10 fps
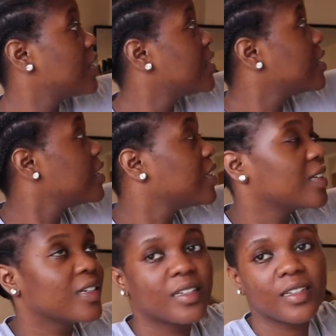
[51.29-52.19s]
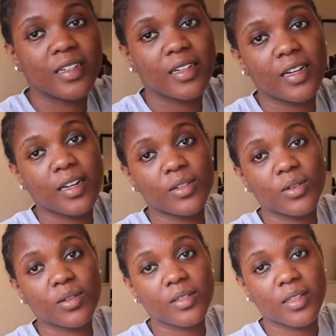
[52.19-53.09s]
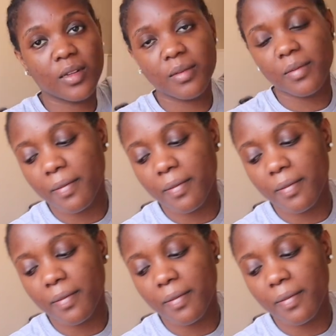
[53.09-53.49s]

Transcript: and all that.